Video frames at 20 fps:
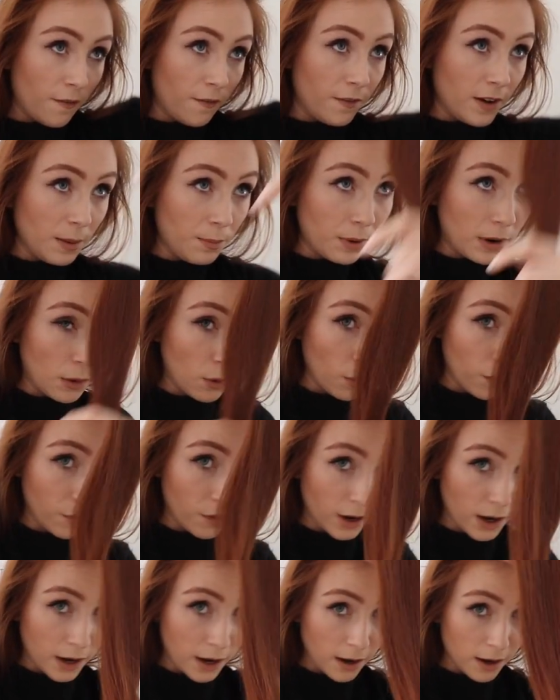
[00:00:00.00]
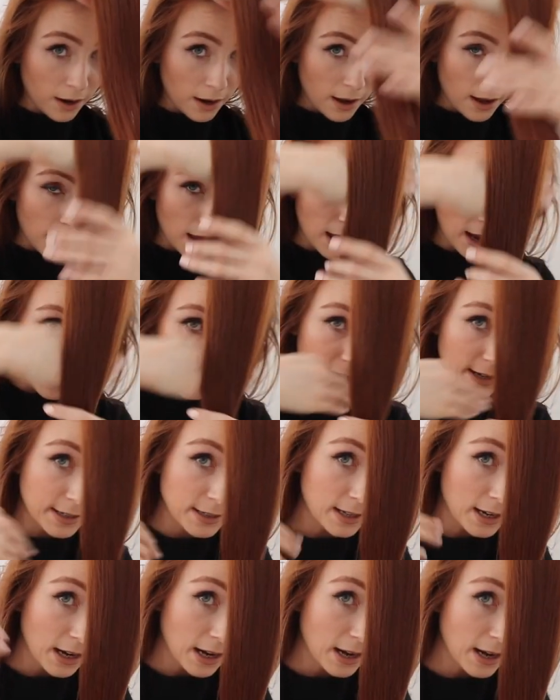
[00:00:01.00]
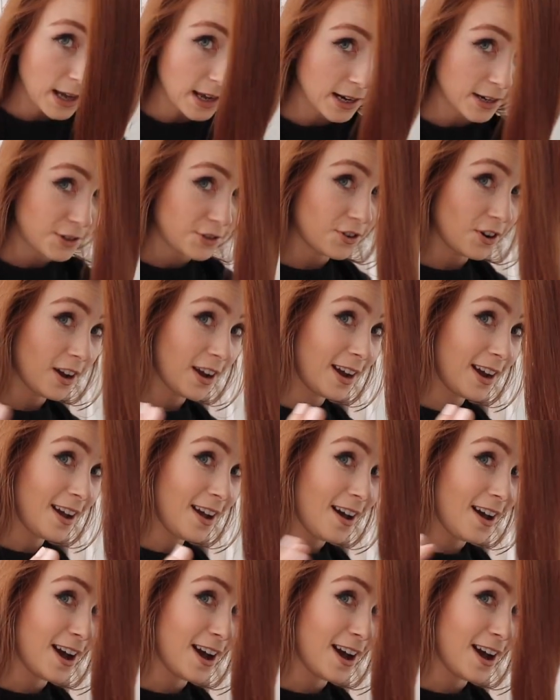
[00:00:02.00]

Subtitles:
flip it over and let it dry.